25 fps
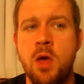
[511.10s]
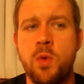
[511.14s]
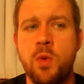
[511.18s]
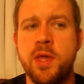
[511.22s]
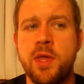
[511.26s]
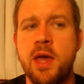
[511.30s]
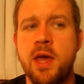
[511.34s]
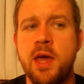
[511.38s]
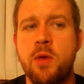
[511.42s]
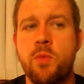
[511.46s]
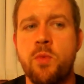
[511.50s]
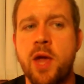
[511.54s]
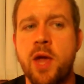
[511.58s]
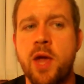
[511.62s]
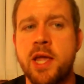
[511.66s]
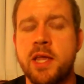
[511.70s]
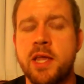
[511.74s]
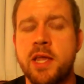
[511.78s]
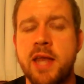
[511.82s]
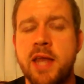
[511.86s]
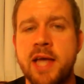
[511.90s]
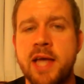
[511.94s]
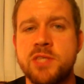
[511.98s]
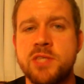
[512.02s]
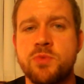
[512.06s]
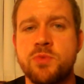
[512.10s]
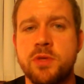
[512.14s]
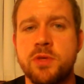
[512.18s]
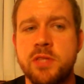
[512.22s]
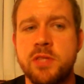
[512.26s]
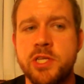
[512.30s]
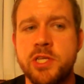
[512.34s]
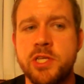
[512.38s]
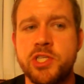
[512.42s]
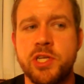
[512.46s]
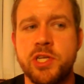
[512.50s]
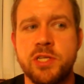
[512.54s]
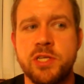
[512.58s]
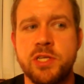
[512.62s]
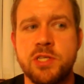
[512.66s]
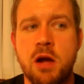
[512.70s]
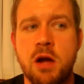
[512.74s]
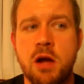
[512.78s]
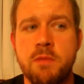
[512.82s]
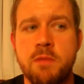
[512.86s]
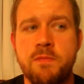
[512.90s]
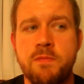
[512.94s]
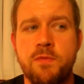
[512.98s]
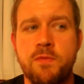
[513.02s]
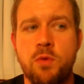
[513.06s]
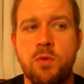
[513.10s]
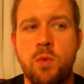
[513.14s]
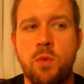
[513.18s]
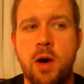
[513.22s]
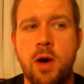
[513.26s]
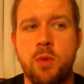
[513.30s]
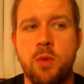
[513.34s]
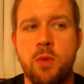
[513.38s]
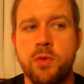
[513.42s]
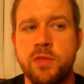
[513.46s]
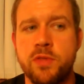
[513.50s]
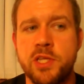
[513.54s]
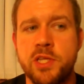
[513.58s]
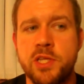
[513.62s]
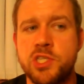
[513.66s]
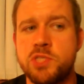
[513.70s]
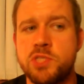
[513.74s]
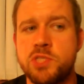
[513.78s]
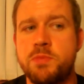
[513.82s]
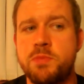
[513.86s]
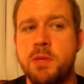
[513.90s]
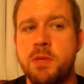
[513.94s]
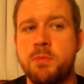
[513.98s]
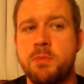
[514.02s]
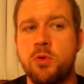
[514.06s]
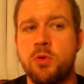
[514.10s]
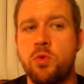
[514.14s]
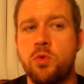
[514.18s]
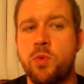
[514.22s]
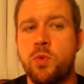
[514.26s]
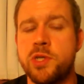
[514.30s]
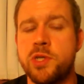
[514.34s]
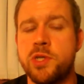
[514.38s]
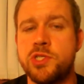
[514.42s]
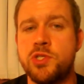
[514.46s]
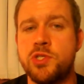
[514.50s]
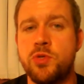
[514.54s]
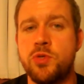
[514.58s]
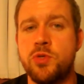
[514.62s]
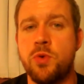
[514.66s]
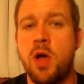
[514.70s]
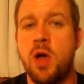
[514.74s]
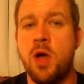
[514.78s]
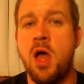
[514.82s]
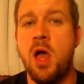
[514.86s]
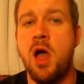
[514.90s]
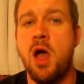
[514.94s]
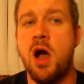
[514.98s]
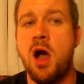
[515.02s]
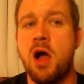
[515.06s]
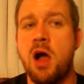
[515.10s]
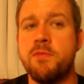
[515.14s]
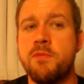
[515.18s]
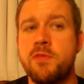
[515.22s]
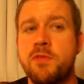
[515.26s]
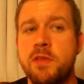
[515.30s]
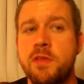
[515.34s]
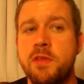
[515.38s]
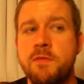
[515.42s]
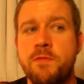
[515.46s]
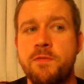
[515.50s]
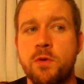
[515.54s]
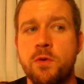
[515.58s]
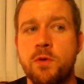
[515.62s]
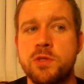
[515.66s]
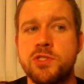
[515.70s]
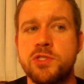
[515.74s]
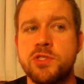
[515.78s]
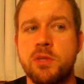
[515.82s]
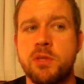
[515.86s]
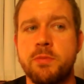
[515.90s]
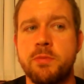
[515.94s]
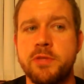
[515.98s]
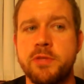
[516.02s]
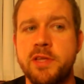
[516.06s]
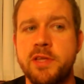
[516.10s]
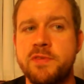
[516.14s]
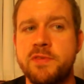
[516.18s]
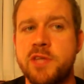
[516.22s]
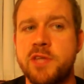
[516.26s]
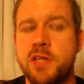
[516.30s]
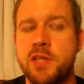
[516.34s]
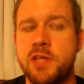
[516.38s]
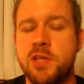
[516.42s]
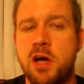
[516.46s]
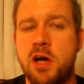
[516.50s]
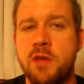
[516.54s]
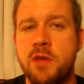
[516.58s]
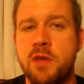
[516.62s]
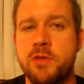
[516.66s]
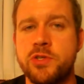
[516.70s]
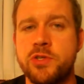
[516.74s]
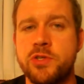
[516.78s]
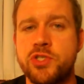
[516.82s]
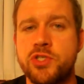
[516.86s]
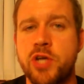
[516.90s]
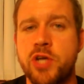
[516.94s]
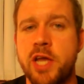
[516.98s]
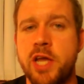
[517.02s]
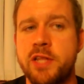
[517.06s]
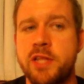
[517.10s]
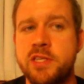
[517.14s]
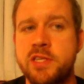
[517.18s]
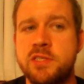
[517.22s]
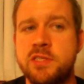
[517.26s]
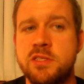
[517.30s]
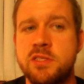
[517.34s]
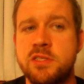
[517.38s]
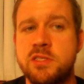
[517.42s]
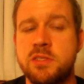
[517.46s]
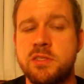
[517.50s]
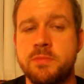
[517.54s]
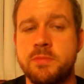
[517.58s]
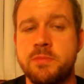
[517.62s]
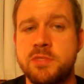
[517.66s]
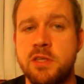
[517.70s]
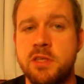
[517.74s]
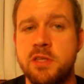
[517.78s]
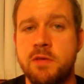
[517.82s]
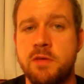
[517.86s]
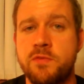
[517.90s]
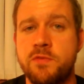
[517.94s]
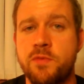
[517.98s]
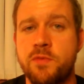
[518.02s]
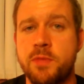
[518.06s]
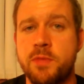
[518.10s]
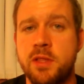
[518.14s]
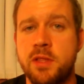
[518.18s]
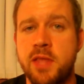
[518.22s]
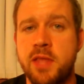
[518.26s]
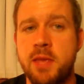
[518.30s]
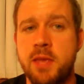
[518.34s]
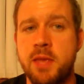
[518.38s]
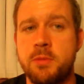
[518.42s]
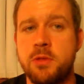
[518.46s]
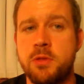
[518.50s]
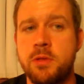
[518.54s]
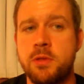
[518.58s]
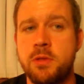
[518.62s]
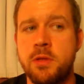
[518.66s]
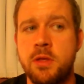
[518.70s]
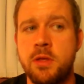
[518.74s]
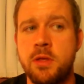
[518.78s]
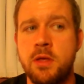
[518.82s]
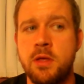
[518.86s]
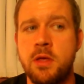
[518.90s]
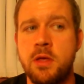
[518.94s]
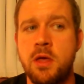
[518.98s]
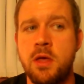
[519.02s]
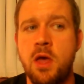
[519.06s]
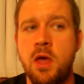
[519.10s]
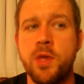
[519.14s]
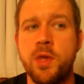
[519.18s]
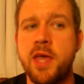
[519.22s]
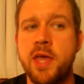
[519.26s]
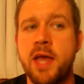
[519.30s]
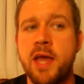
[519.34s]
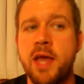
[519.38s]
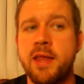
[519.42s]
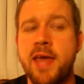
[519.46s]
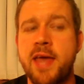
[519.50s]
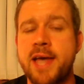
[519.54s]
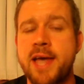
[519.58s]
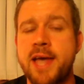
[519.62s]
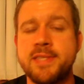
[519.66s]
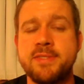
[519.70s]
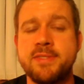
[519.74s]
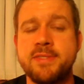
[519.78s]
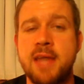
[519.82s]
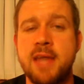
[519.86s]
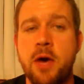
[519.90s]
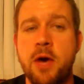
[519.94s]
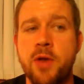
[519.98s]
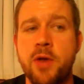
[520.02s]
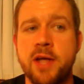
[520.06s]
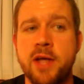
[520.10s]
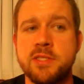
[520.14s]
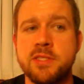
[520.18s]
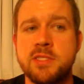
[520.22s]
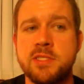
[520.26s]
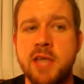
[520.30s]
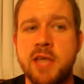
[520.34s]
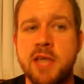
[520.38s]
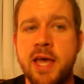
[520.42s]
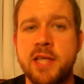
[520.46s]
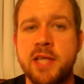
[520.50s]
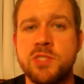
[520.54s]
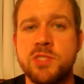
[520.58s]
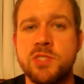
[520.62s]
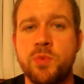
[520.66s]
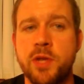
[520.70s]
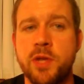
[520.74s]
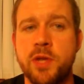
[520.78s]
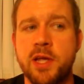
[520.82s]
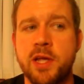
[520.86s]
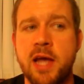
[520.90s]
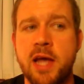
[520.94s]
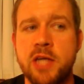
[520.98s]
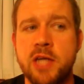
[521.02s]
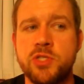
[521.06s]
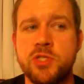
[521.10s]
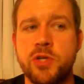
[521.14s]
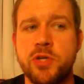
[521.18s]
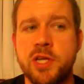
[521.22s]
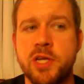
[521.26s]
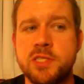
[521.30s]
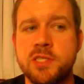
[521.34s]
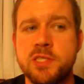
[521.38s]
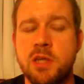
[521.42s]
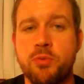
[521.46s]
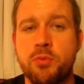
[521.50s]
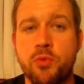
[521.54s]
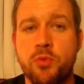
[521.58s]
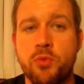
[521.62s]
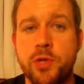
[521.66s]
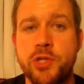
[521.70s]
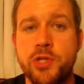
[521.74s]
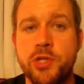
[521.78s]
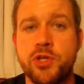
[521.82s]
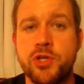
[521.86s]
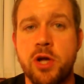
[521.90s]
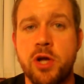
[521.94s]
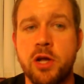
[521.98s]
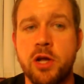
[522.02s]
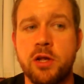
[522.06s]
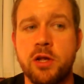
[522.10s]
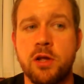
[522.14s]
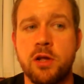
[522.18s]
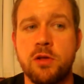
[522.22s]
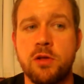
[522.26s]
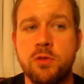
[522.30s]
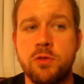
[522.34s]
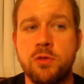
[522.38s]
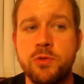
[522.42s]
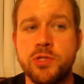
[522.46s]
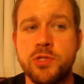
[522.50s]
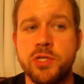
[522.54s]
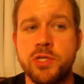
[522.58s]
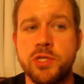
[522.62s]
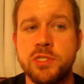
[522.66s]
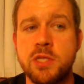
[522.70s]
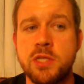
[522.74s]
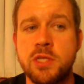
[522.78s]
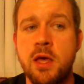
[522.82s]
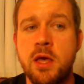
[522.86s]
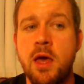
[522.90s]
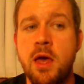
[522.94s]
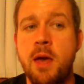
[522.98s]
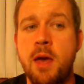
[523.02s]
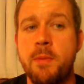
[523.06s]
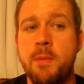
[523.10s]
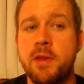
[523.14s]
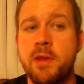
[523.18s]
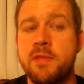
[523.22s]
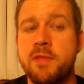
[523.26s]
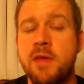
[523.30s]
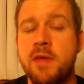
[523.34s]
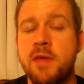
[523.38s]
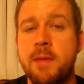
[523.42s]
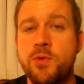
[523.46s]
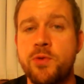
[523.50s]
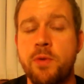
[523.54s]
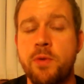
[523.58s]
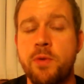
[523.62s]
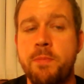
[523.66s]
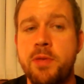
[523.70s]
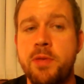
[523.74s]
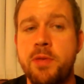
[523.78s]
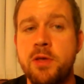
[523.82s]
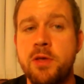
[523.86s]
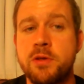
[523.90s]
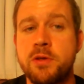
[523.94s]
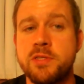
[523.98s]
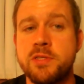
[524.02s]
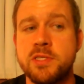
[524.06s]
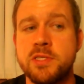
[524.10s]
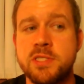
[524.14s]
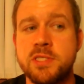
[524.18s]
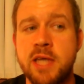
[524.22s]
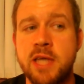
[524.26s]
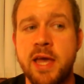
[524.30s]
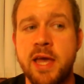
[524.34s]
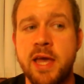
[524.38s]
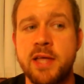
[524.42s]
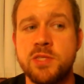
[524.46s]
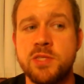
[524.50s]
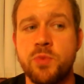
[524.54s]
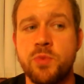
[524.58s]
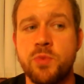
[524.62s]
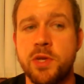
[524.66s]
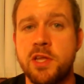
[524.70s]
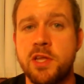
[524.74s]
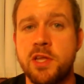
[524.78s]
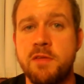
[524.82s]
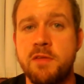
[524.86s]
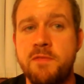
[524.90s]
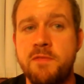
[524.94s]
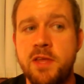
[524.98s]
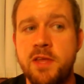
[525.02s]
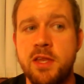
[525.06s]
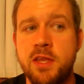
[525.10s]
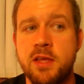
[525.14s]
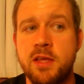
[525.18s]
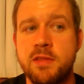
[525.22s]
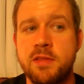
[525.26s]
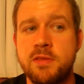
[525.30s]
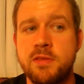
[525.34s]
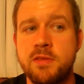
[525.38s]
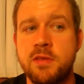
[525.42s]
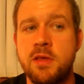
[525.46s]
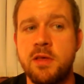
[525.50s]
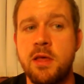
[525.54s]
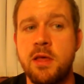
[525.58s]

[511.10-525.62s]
We can't recognize religion as harmful while religious people who wish to harmfully force their beliefs onto others try to distance themselves from the label. We can't cast doubt on science when it contradicts our pre-drawn conclusions, but attempt to appeal to science when convenient.